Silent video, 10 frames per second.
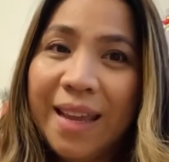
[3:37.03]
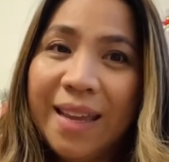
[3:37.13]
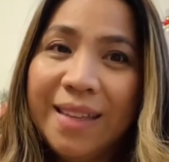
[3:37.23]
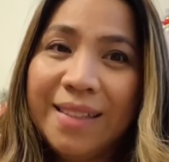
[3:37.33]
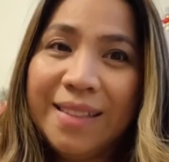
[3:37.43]

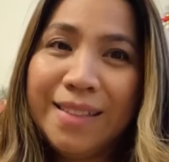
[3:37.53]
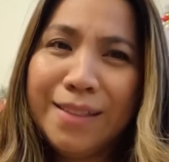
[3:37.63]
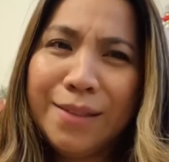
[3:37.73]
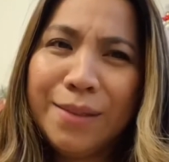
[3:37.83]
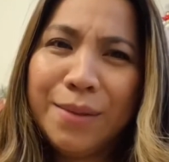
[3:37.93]
And,
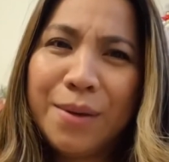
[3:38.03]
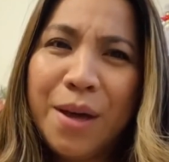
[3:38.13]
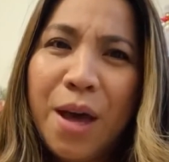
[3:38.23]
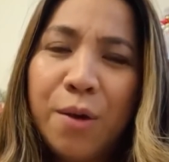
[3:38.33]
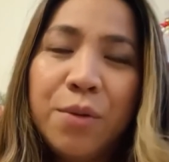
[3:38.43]
you know,
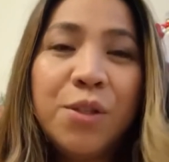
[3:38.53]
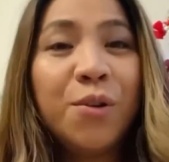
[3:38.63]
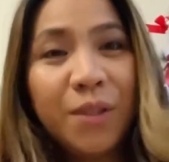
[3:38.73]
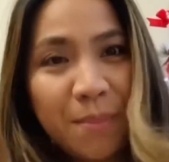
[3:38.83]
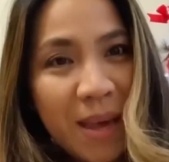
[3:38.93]
wish you
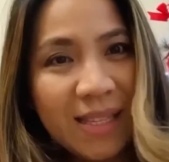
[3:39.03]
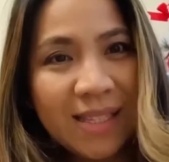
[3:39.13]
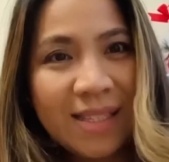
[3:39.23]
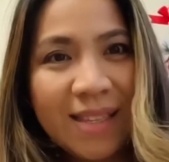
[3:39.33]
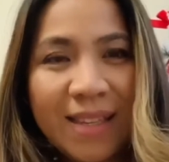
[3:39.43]
all the
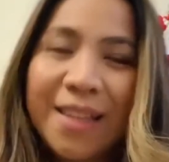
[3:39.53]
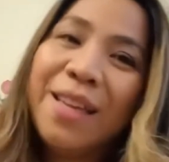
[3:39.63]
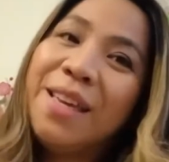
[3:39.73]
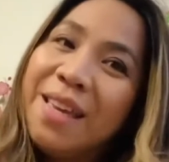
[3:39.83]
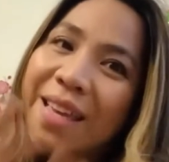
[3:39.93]
best.
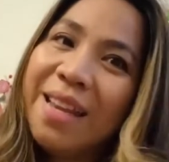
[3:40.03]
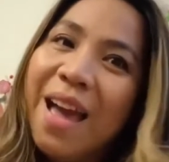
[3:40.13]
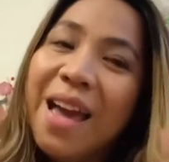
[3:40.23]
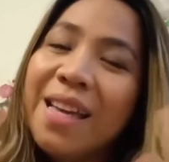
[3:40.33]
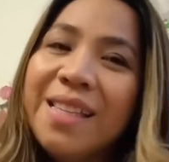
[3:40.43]
Yeah,
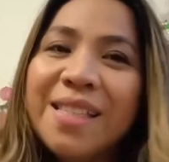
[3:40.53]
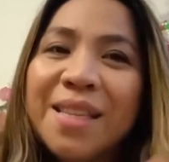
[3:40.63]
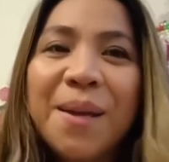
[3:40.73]
guys.